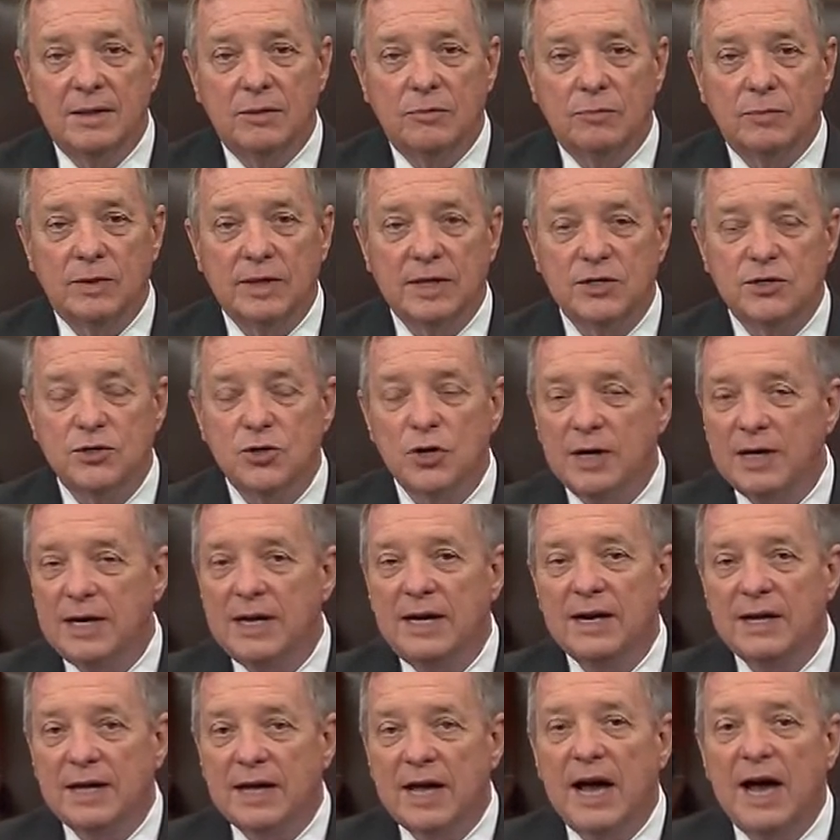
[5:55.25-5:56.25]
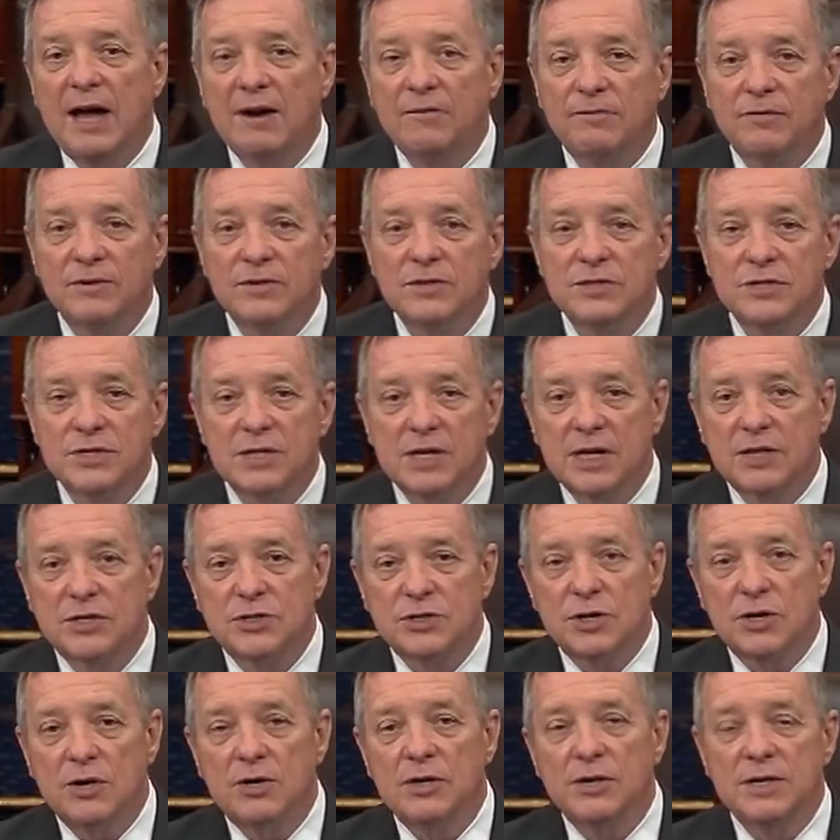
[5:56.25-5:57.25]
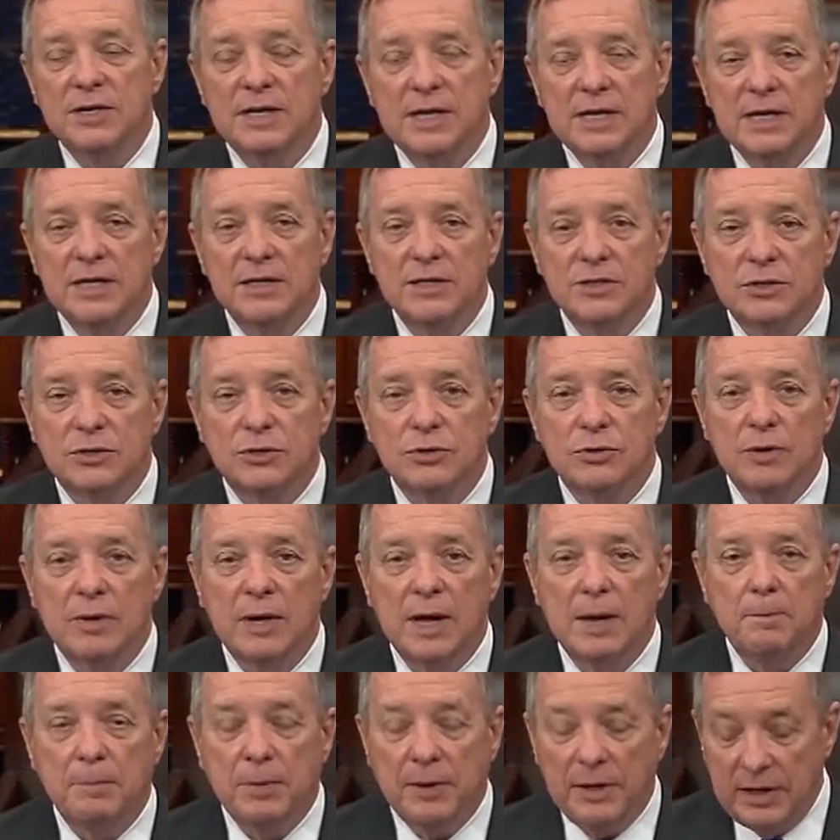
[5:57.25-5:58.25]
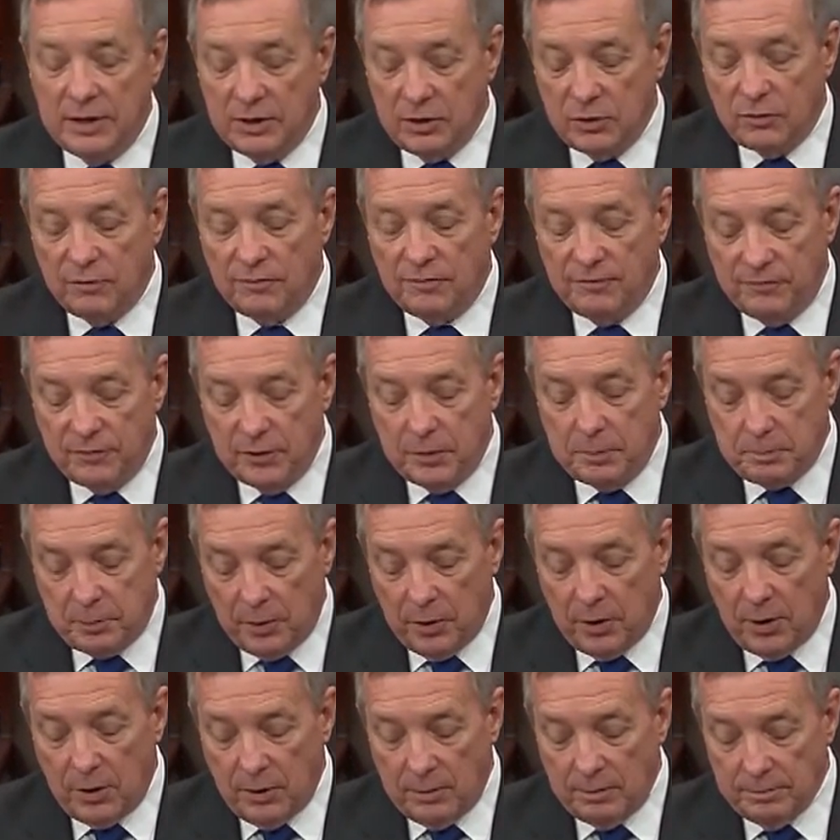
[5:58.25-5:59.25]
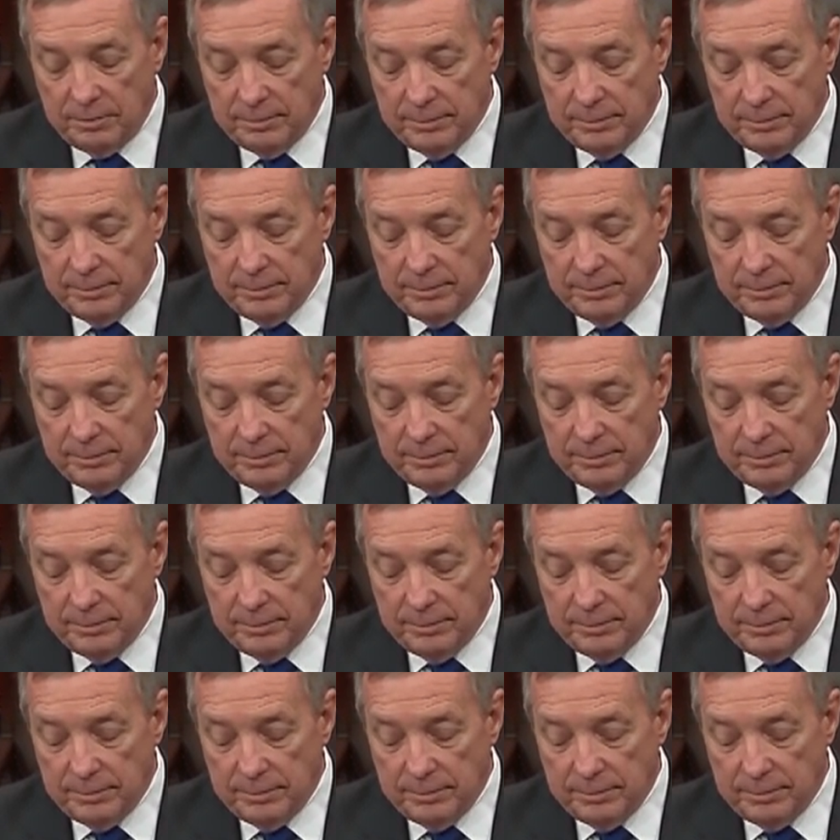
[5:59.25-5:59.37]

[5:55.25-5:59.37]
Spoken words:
When they took it into conference, it turned into a political football.